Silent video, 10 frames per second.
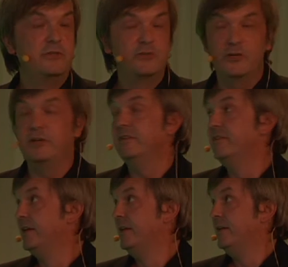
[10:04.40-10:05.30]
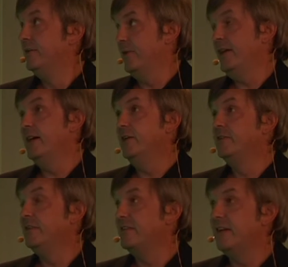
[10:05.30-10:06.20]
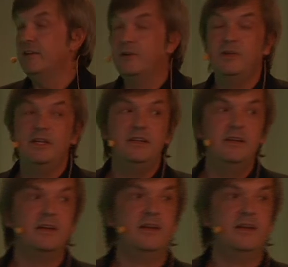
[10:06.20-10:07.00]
Jordan dried out. It's not only the